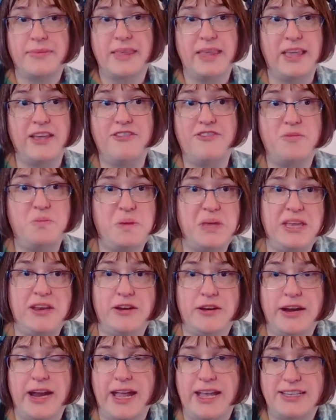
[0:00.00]
If
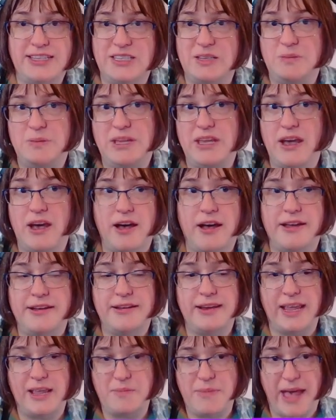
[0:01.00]
Peter had to be
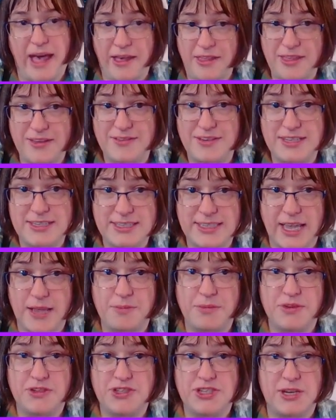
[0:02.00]
on a path of
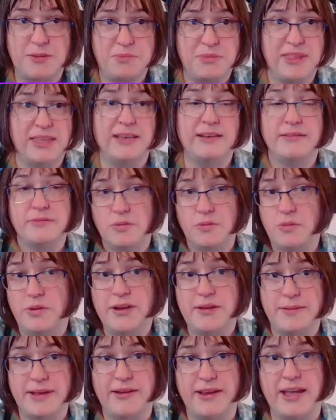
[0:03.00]
discipleship, then
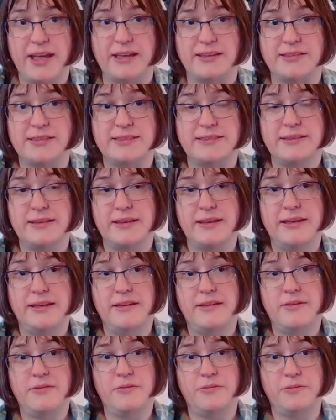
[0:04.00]
what about us?
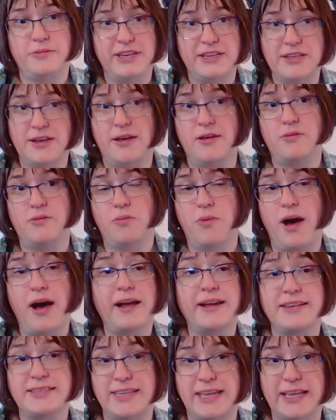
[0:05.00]
we don't
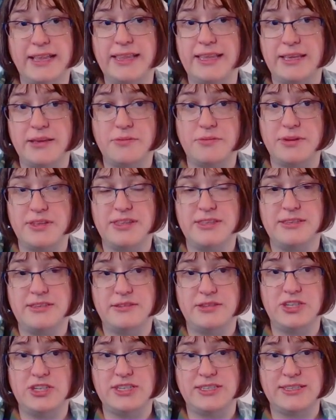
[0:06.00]
walk daily with
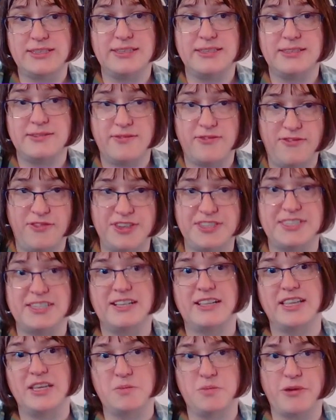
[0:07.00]
Jesus
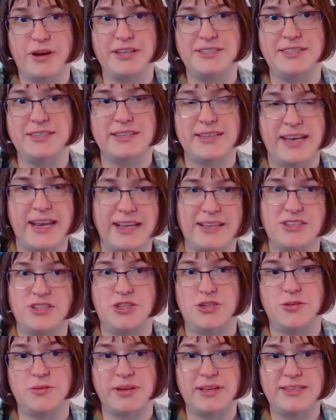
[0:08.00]
physically present
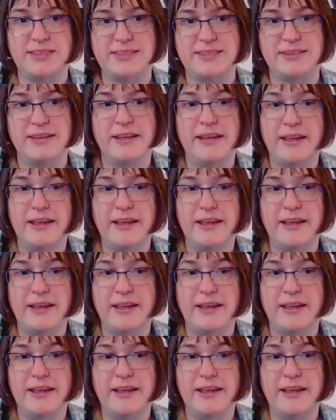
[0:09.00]
next to us.